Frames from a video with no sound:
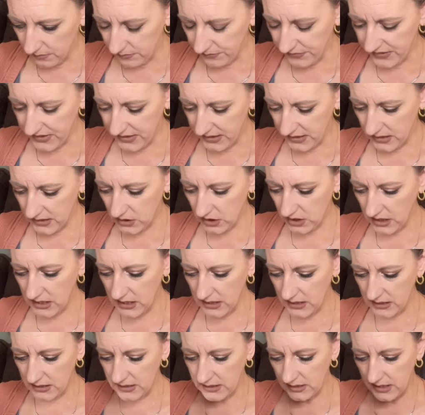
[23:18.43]
This
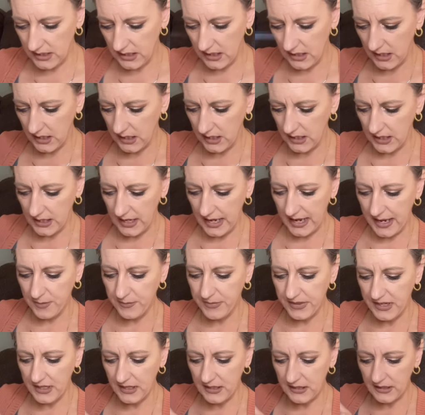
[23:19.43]
is the
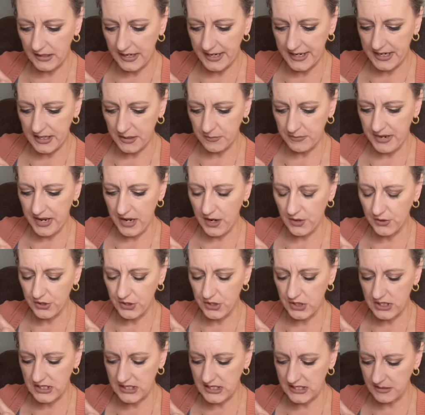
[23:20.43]
Ambient Lighting Powder
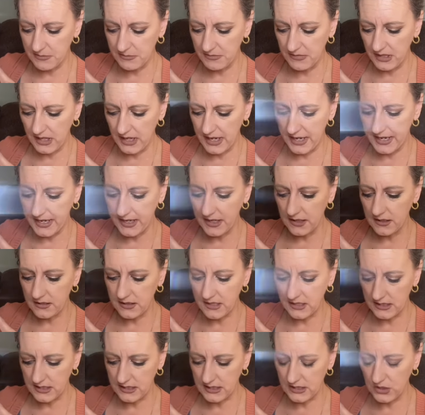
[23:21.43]
Dim
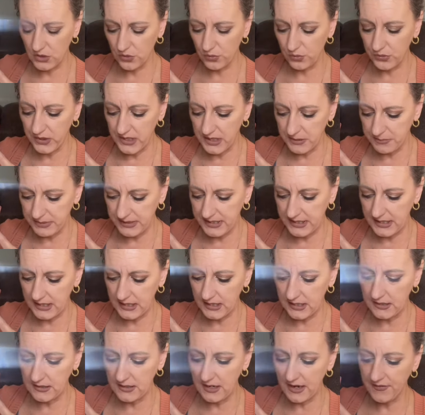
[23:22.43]
Light. This is a
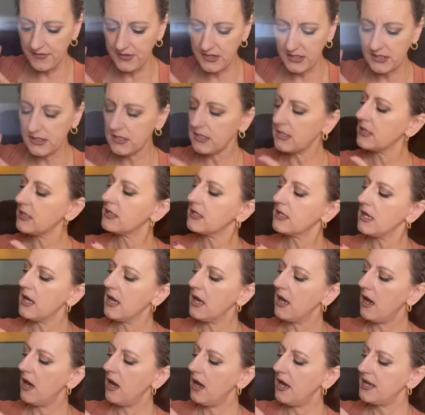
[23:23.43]
repeat, and this is
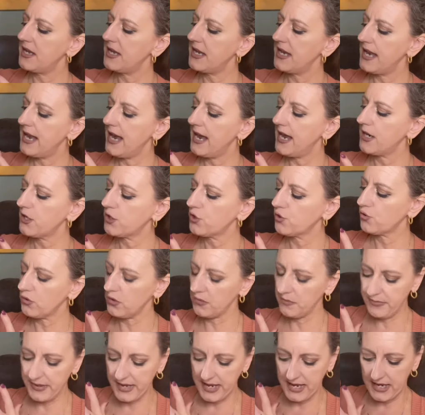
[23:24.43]
a
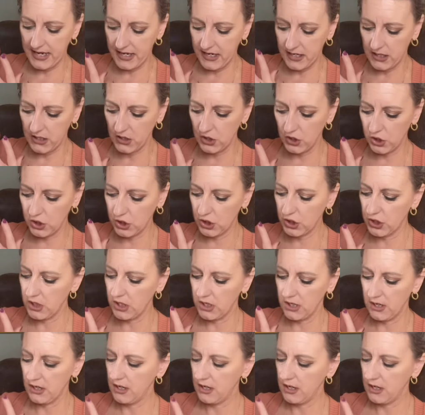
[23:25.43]
natural beige